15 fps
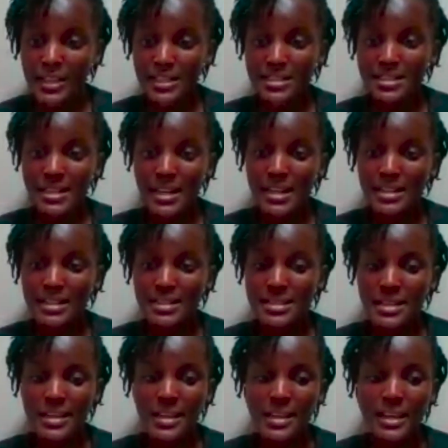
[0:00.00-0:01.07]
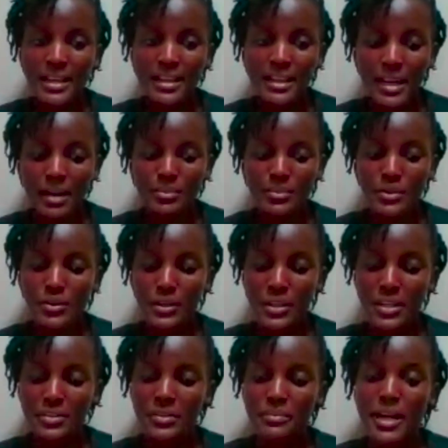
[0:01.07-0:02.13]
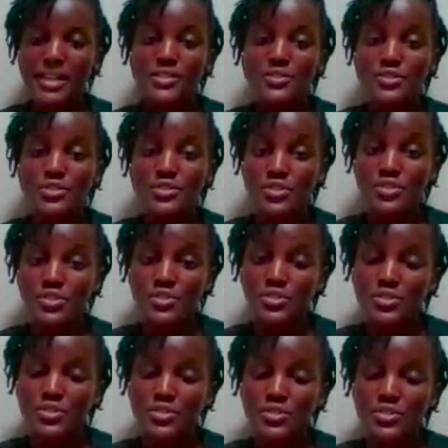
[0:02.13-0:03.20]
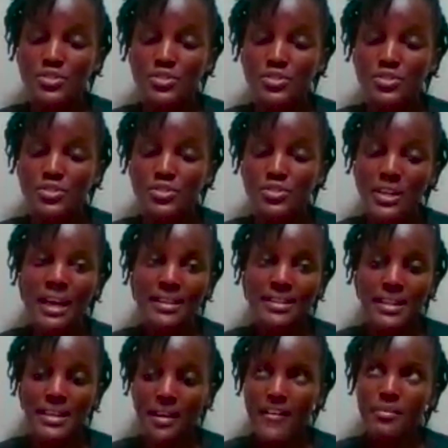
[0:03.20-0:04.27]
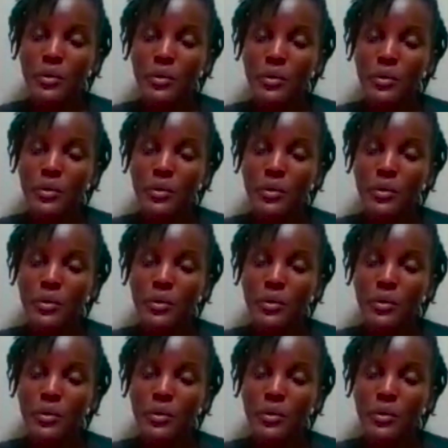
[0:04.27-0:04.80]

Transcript: birth to children that are born into malnutrition.